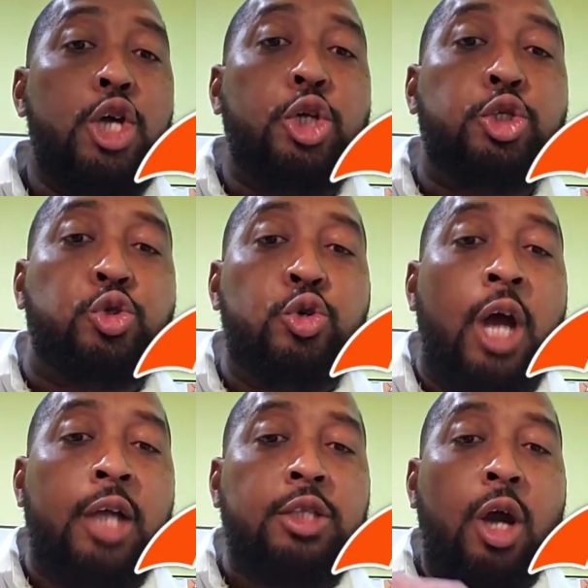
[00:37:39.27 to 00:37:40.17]
You do
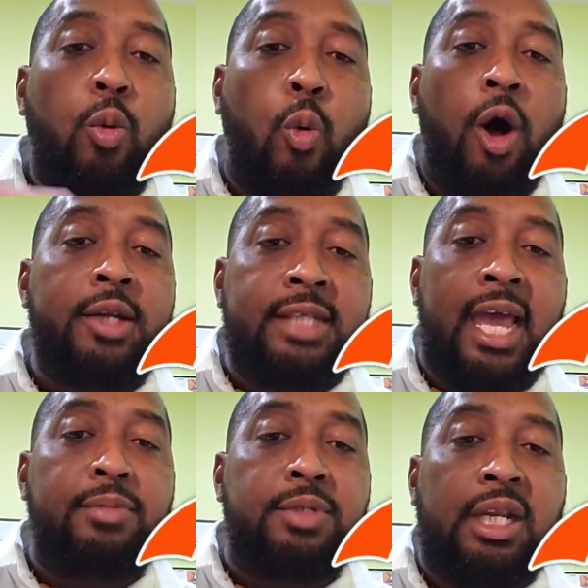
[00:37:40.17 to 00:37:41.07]
not want
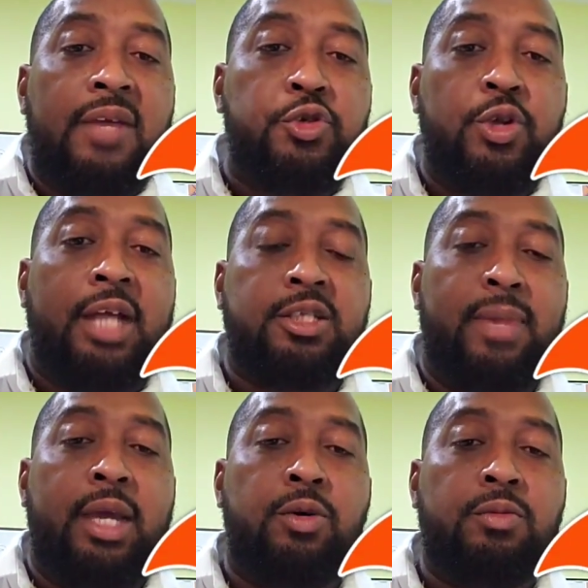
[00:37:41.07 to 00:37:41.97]
them to leave Trinidad and
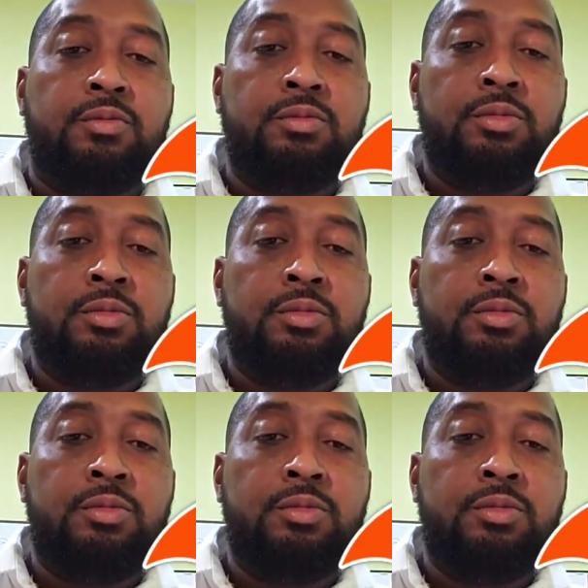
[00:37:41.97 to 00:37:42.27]
Tobago.